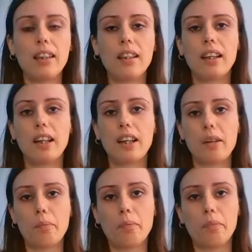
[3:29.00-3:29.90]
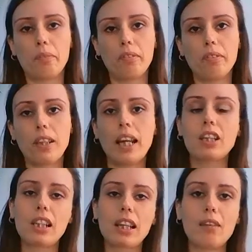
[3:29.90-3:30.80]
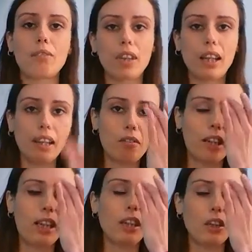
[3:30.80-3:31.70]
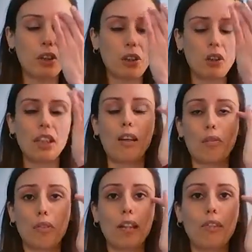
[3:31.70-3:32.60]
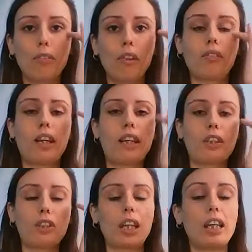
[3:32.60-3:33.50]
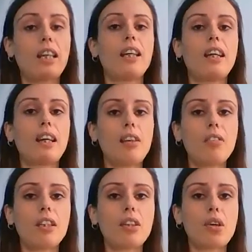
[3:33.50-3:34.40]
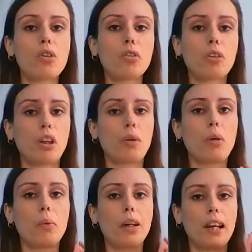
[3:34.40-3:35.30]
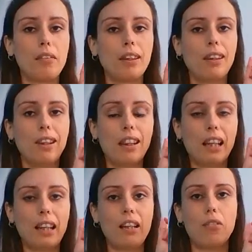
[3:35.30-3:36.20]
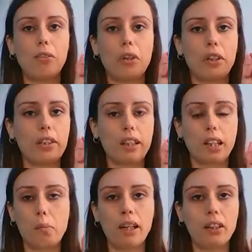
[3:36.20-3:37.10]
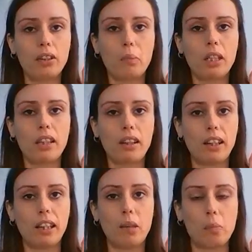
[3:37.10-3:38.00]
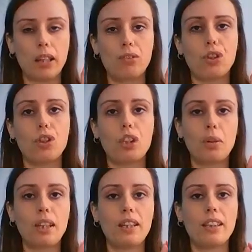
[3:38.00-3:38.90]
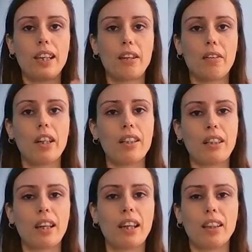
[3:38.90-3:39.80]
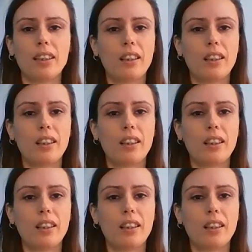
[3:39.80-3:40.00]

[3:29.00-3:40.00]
actually I'm feeling really good and I'm feeling full of energy. If it's not true, you will have a little inner voice, and it might only be tiny, you might have to tune in to hear it, saying,